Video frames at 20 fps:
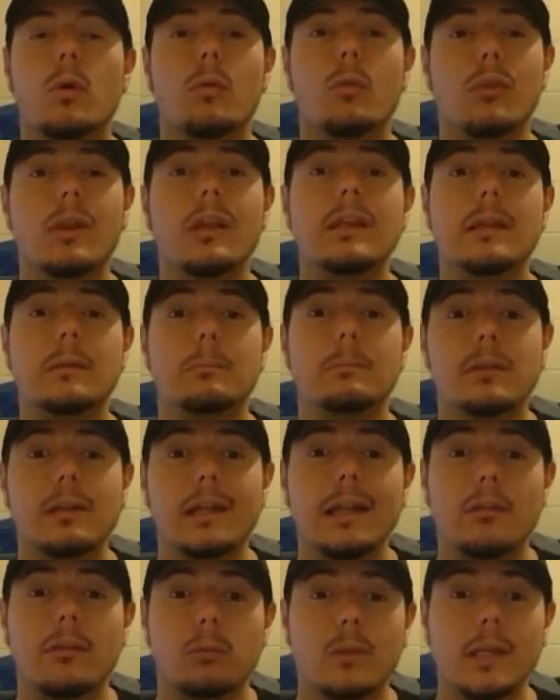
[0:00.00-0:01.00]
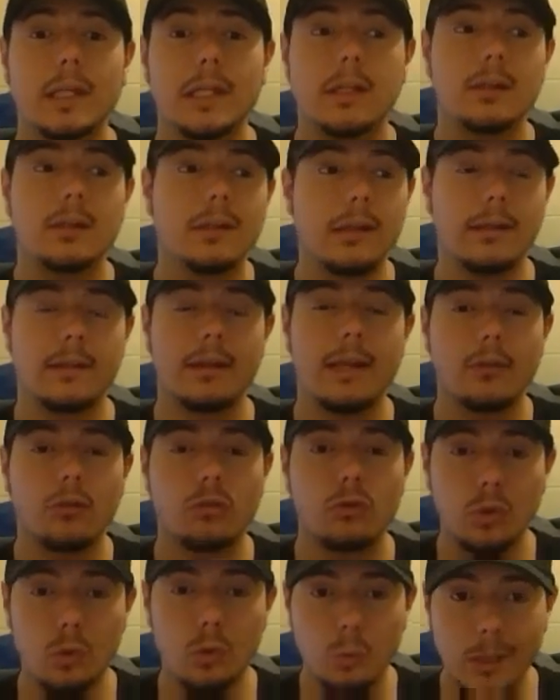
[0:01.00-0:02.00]
goes in, he plays really good these
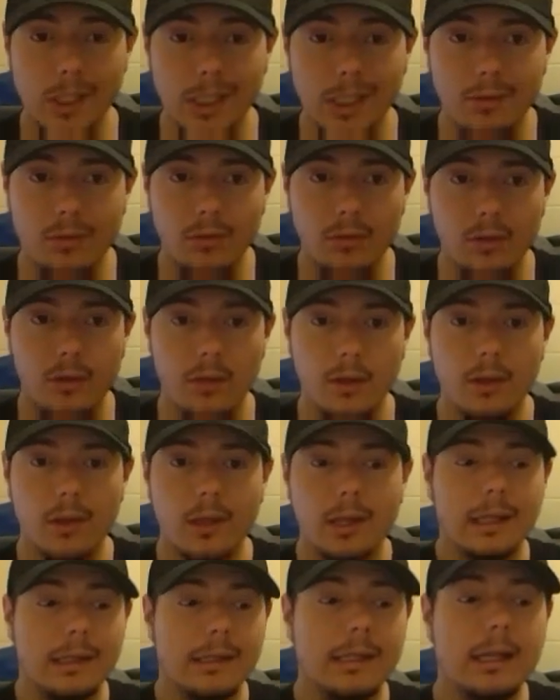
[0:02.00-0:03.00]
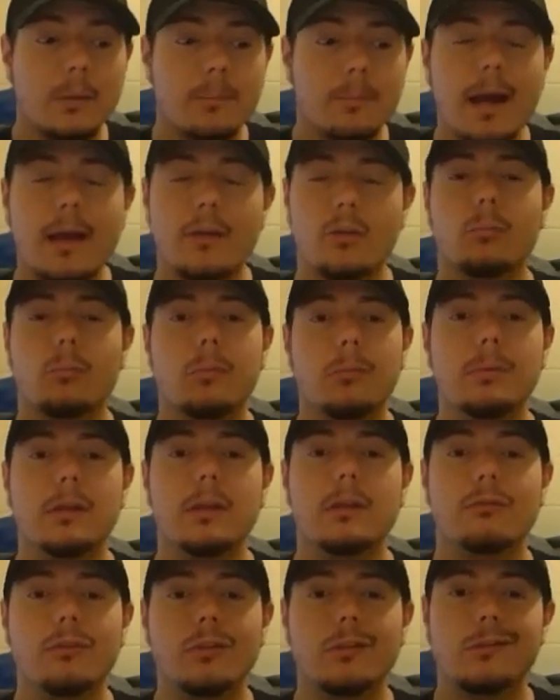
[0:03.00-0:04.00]
next two weeks, he could possibly be
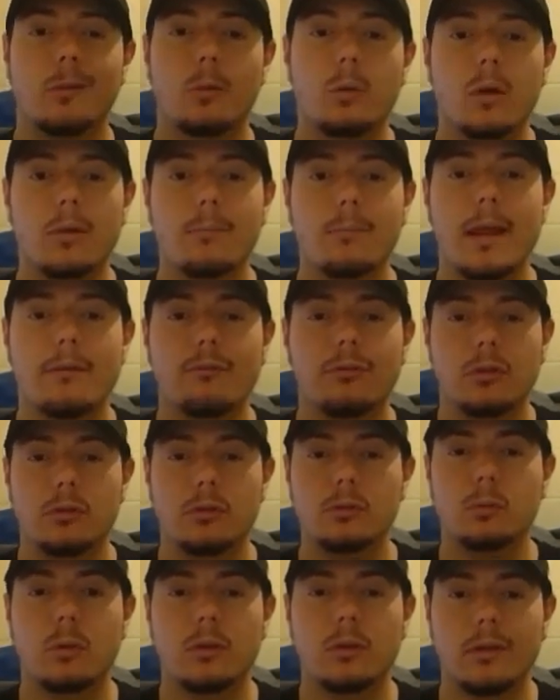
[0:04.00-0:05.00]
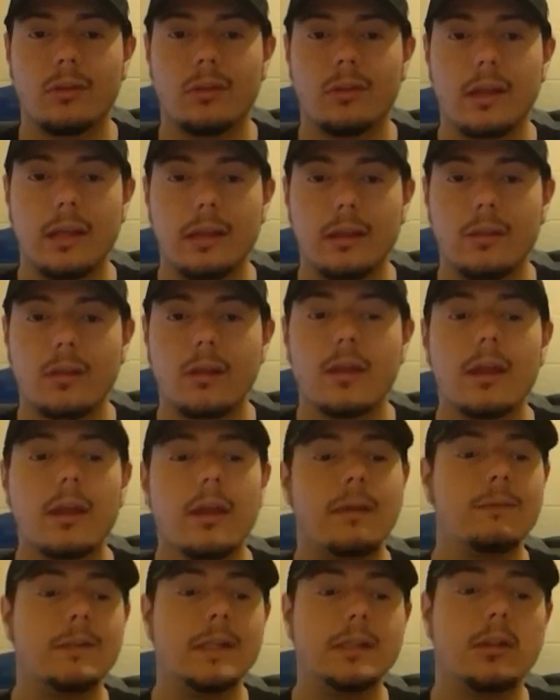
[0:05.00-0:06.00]
the future quarterback for the New Orleans Saints.
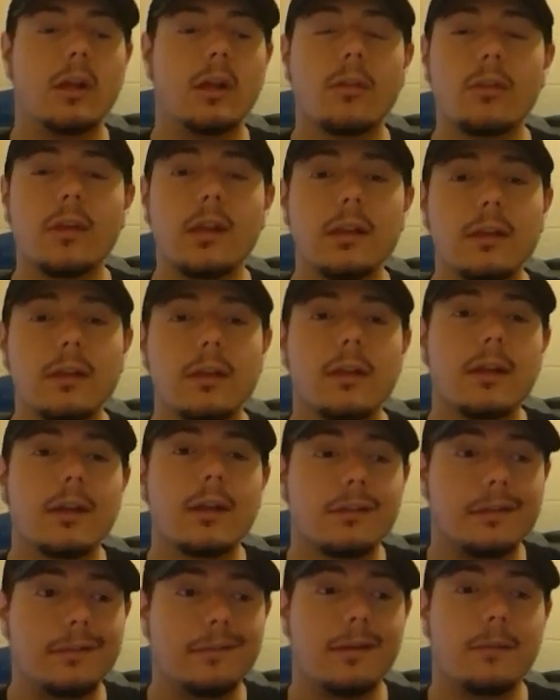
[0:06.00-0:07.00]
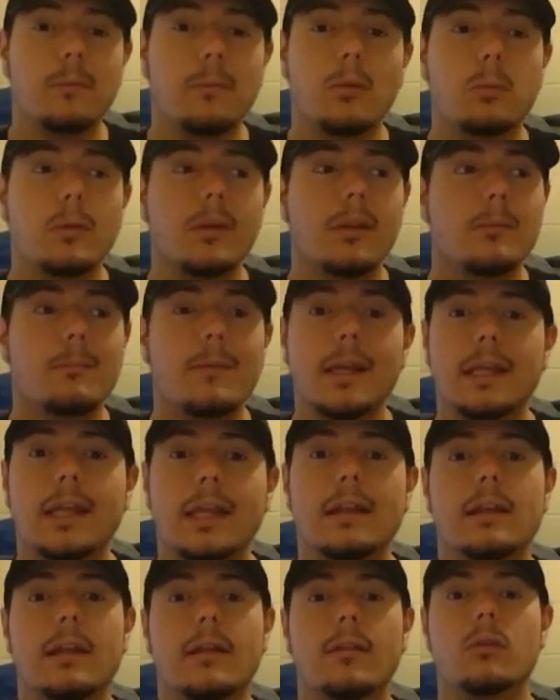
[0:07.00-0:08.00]
If he doesn't, then Jameis Winston might
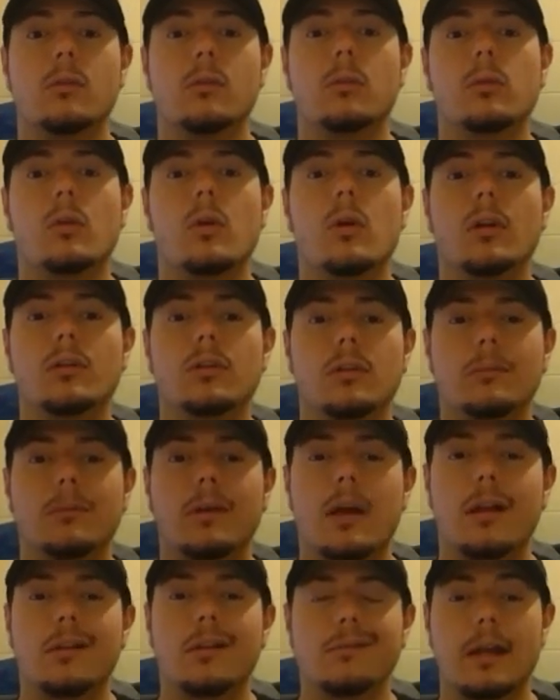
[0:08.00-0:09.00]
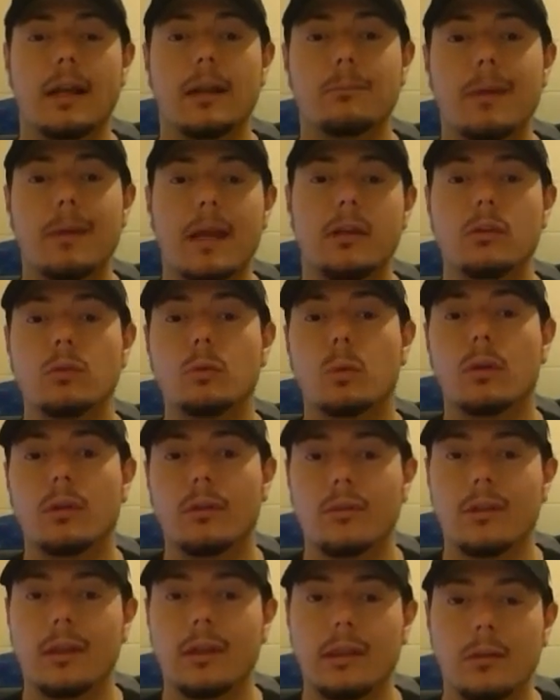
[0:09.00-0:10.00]
get a nice little long term contract by the New
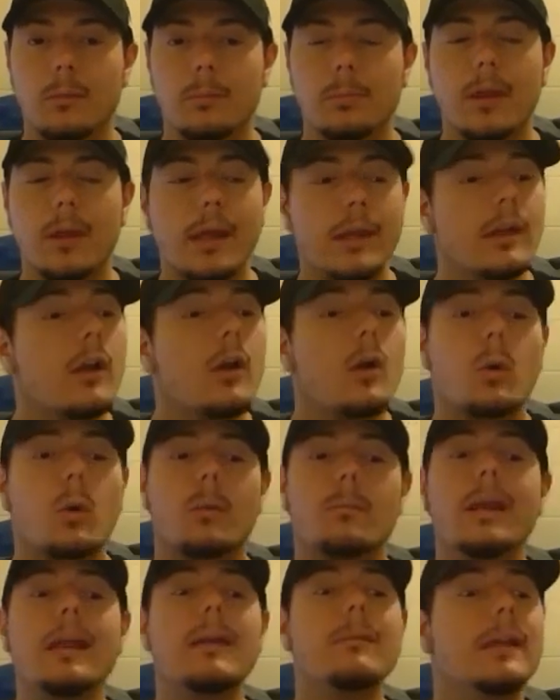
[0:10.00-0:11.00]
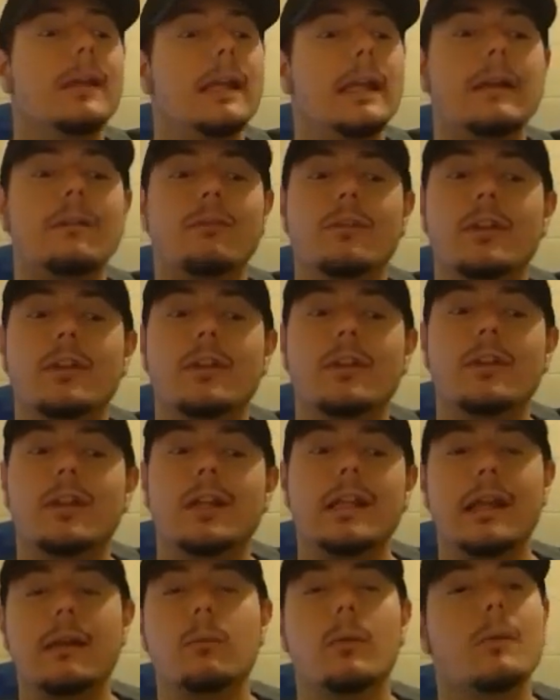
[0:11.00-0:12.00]
Orleans Saints to play, or maybe even
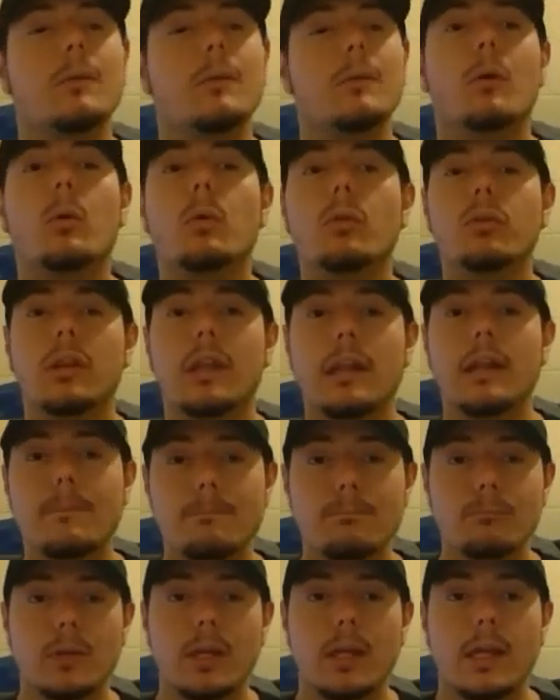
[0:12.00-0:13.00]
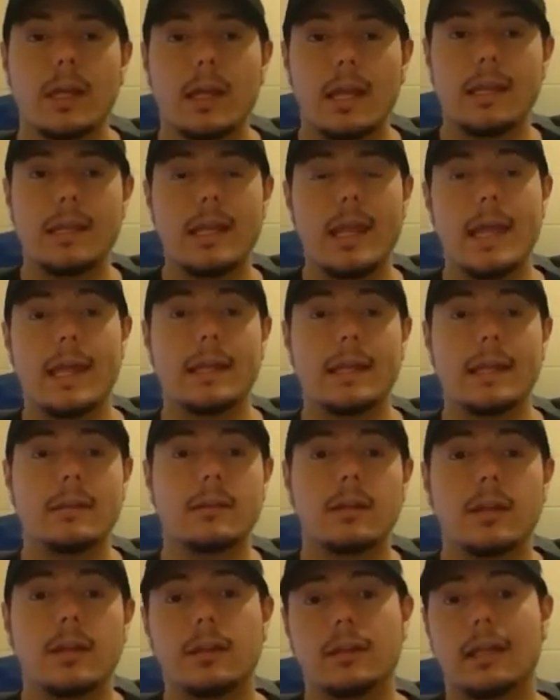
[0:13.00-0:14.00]
to get rid of both of them, and
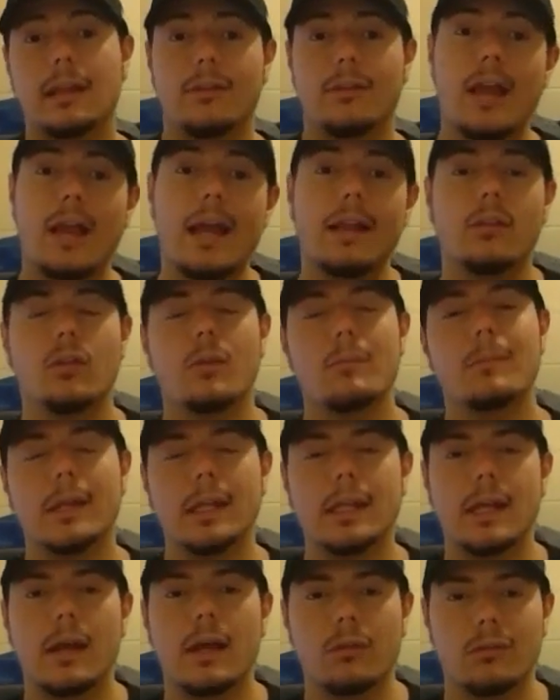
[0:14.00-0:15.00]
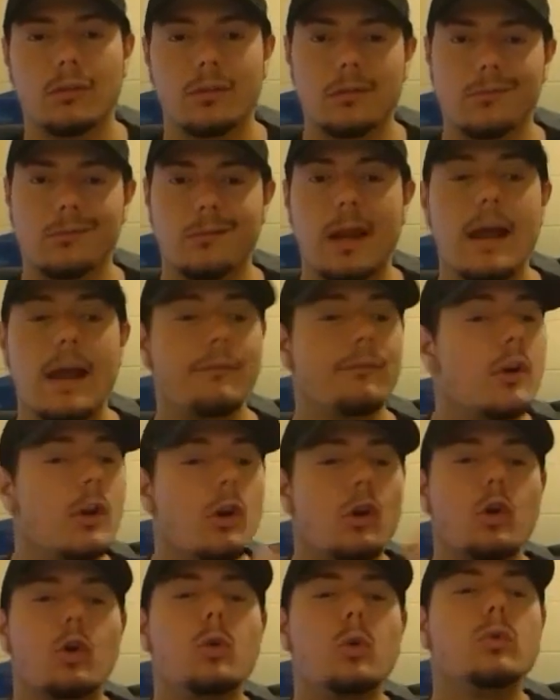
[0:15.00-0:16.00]
then they sign somebody else in the draft.
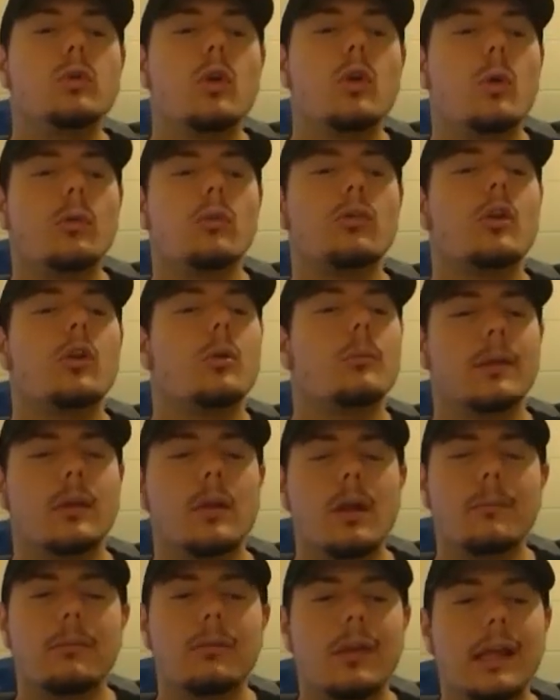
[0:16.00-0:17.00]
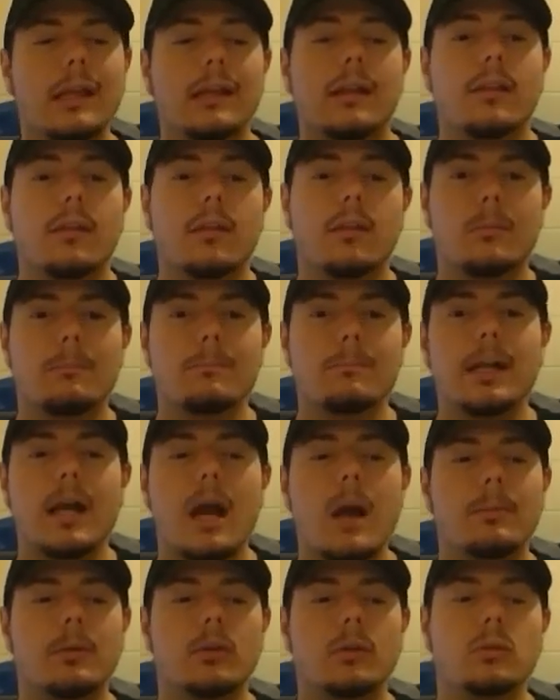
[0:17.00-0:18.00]
Who knows? But all I'm saying, this is a big
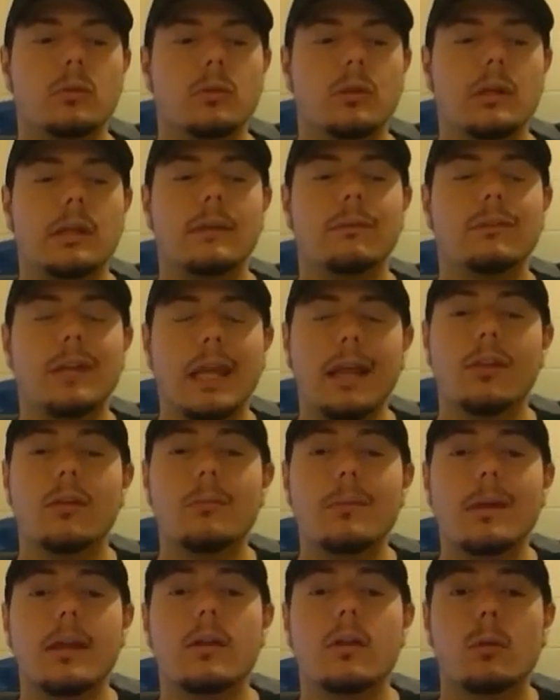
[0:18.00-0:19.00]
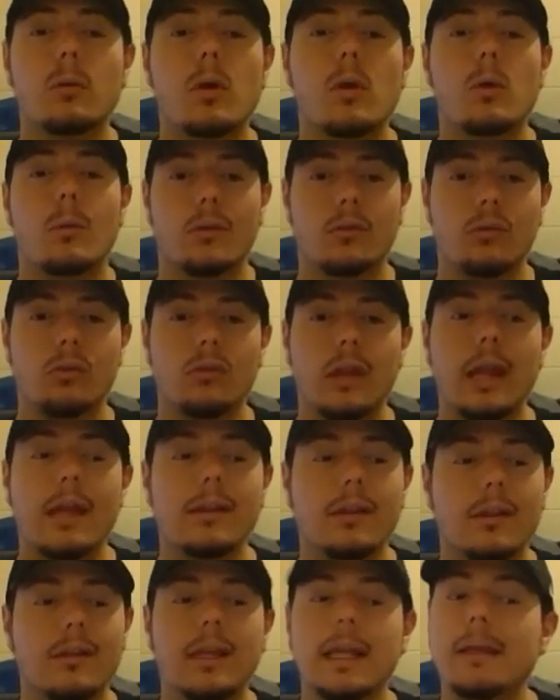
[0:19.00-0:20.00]
opportunity. If Taysom Hill wants to stay
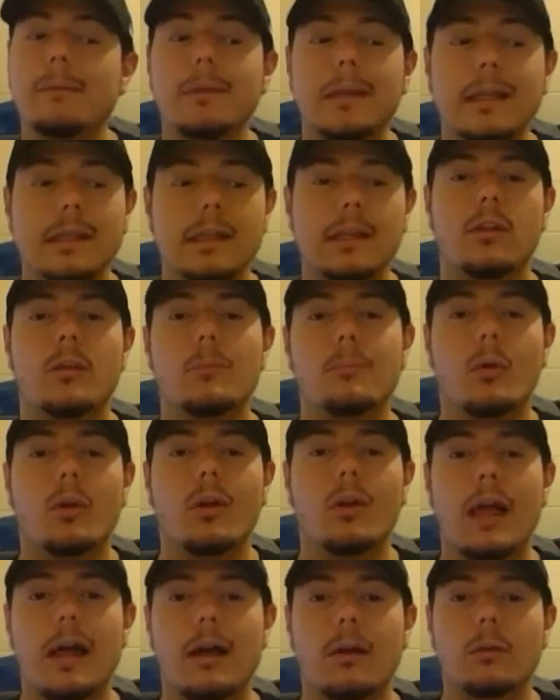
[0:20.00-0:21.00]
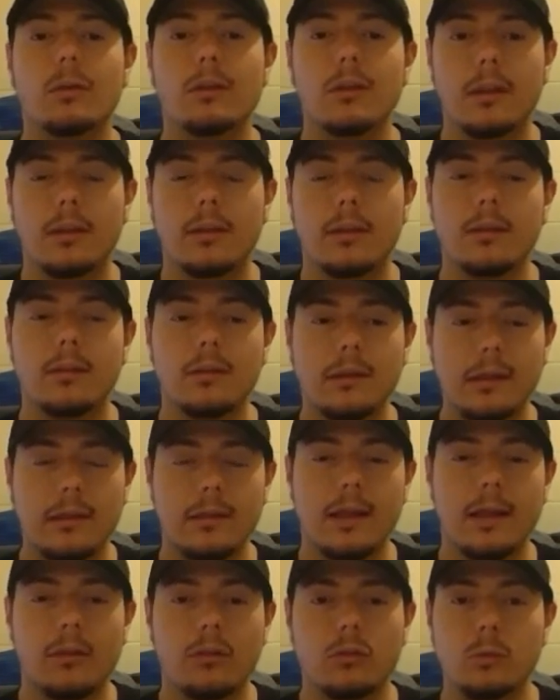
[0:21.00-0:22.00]
on this team, he needs to ball out this these
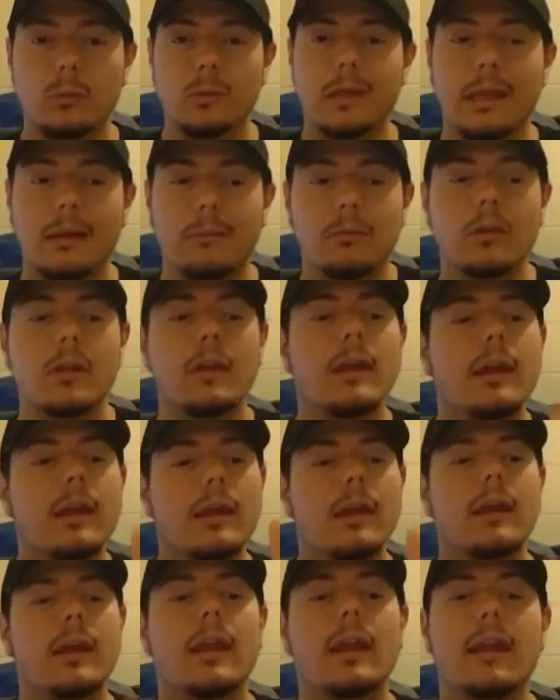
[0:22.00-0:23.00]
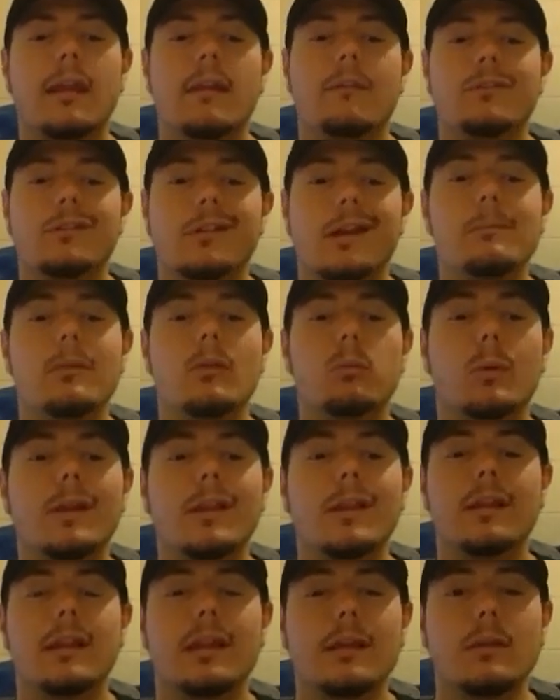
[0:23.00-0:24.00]
next two games. If Jameis
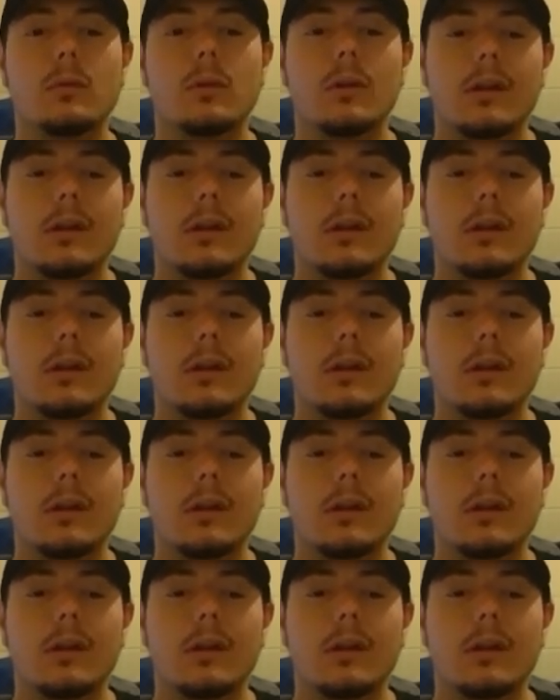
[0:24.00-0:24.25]
Winston